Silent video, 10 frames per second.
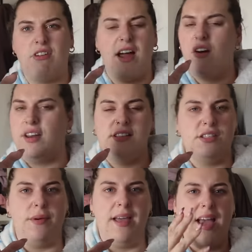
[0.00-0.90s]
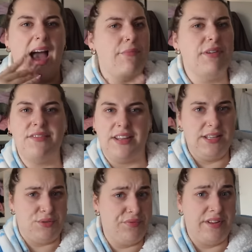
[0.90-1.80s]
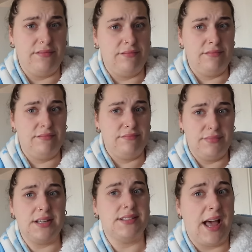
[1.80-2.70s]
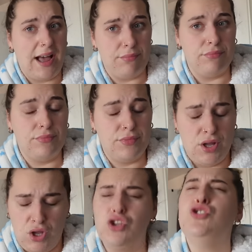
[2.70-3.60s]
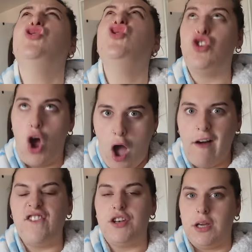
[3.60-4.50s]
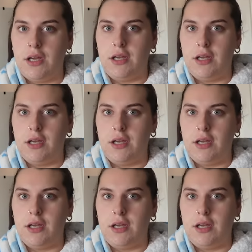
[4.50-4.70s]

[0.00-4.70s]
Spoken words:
right on into it. I'm going to have to eat something because I am starved.